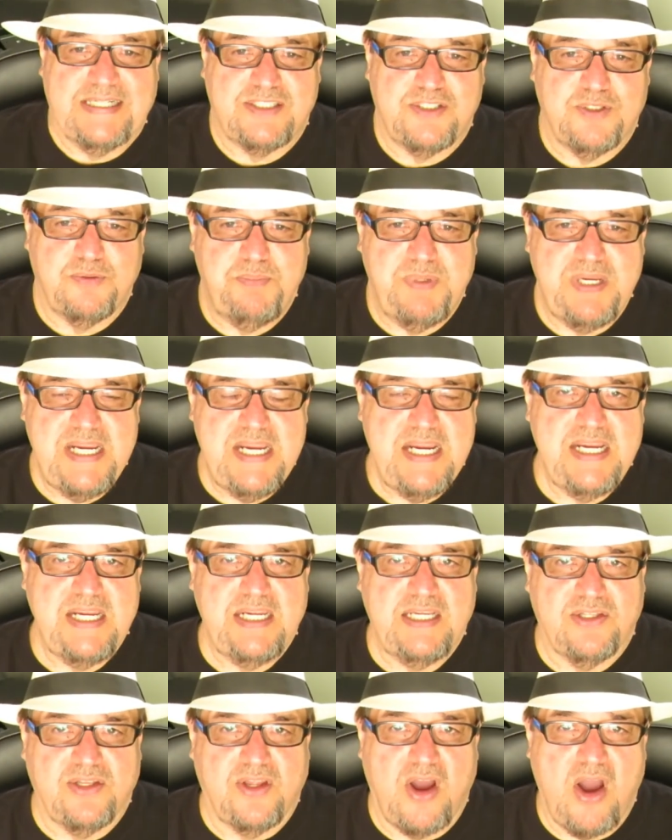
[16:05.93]
To
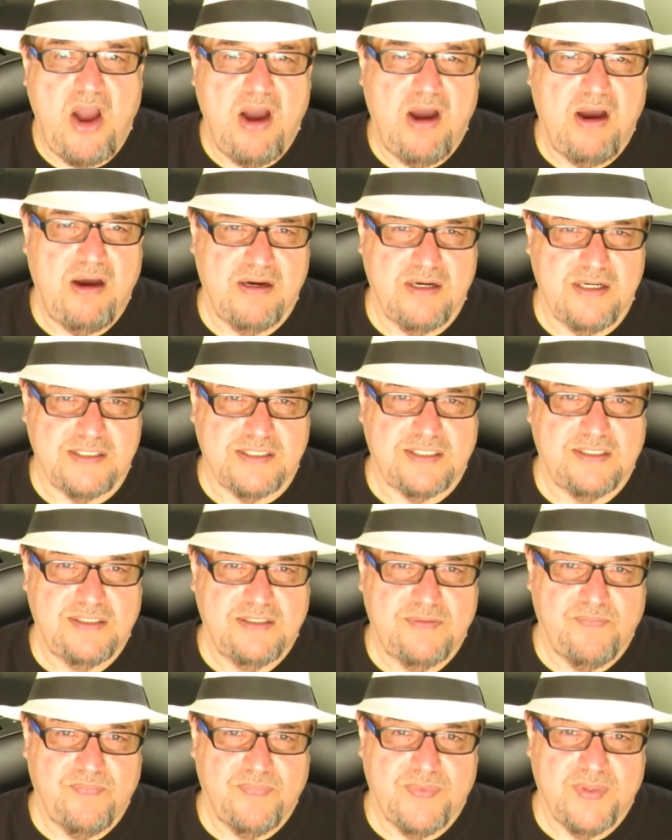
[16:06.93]
be in the heart
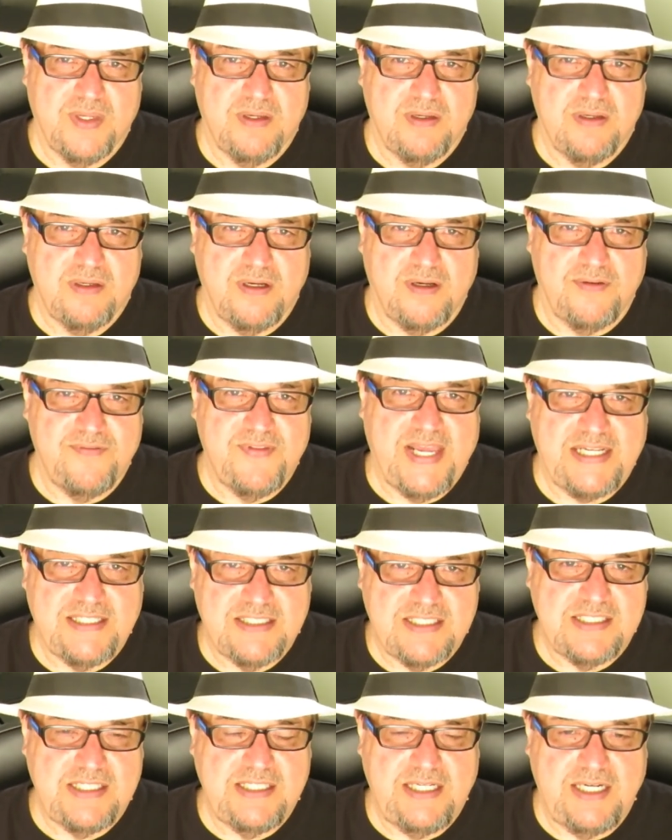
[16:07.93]
of
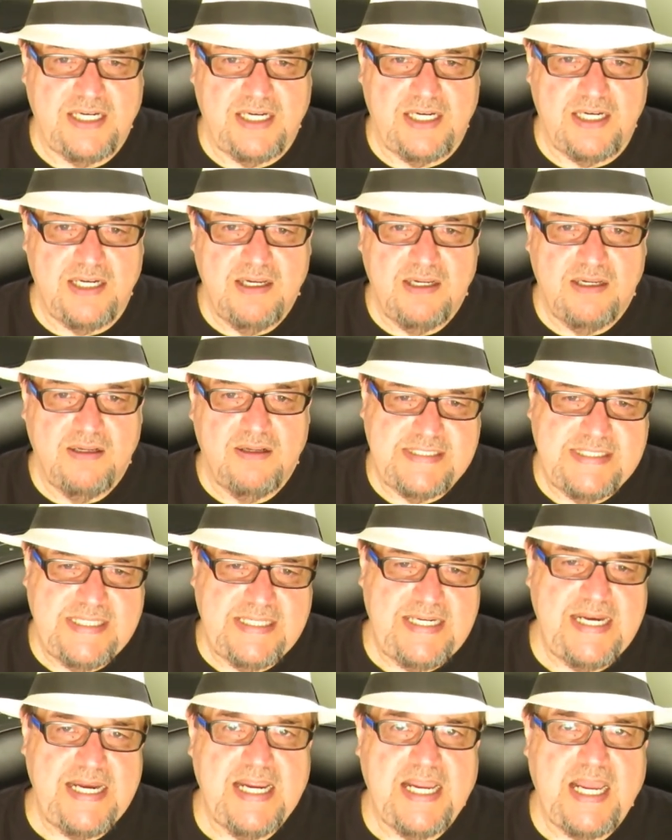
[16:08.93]
that city,
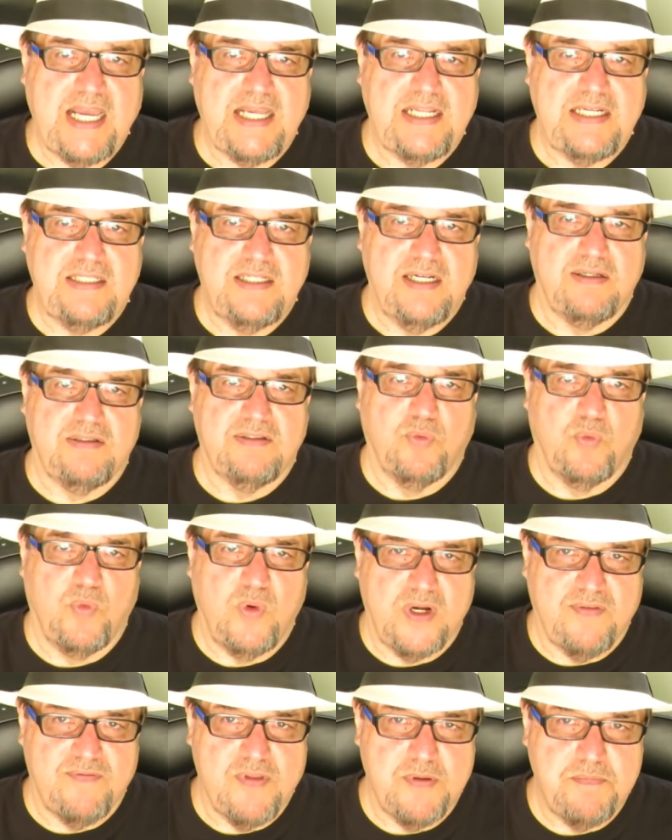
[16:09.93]
sitting on
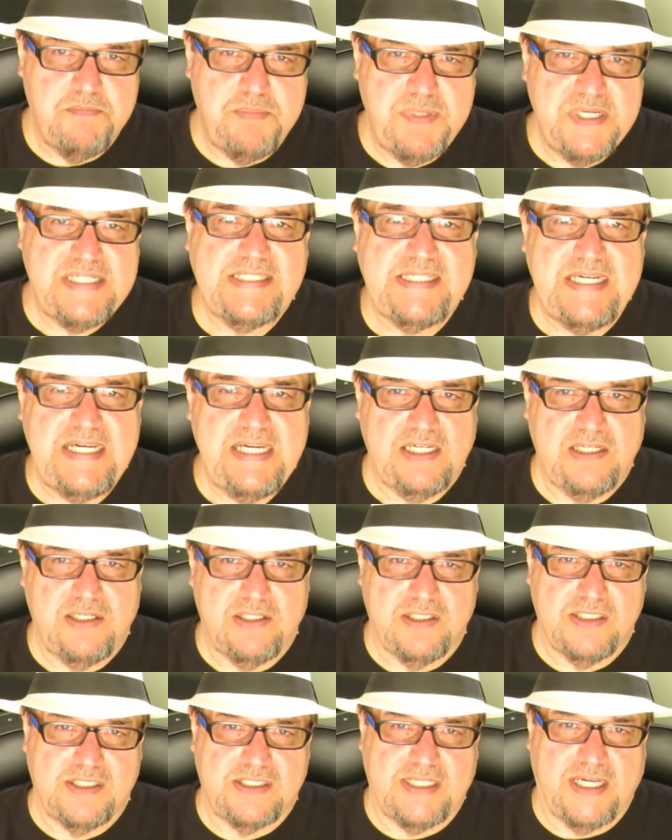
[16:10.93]
one of the busy
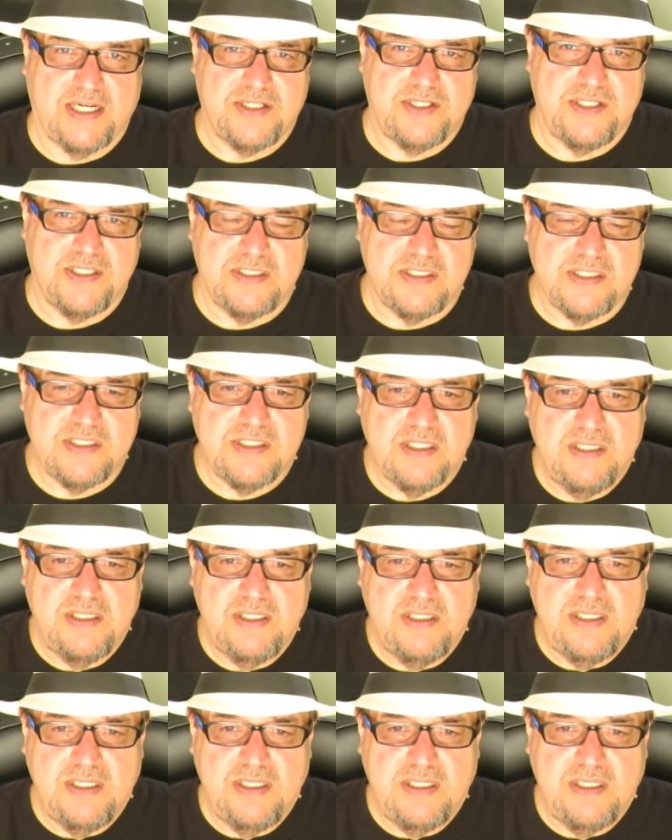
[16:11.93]
intersections,